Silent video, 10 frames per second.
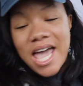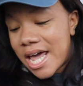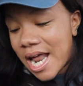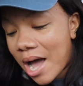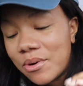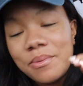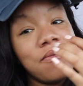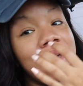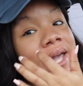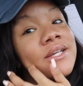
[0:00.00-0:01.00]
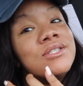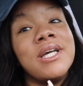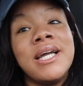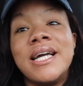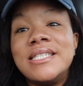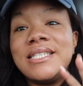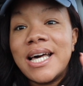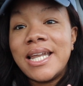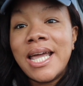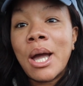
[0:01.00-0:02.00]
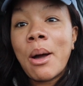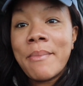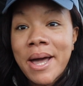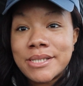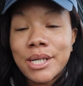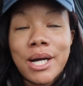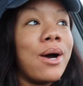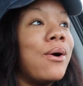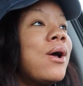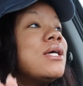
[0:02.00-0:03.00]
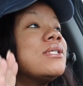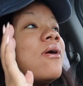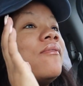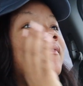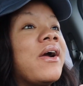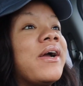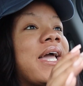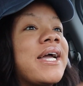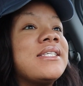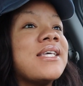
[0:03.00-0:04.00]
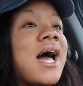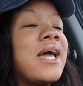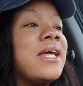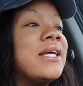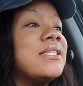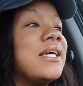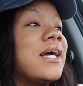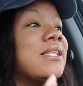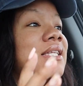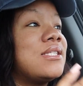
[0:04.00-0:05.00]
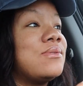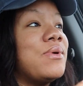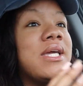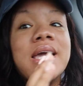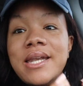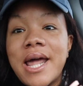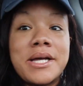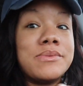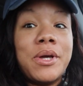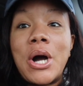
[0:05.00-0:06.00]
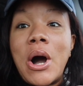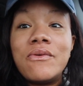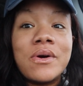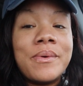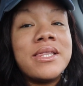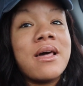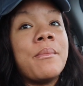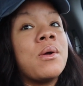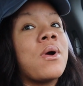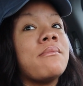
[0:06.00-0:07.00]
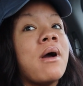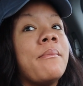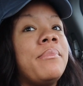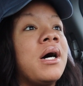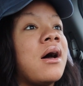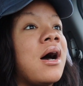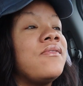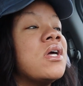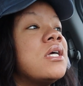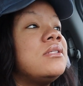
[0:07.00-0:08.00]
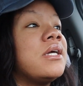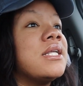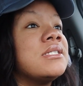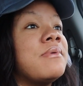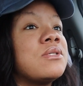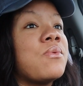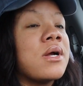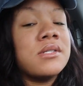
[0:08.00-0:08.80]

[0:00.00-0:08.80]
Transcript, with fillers: and I will be vacationing in sunny Mexico. So I'm very excited to get this week and next week over with. I'm gonna work my butt off to get as much work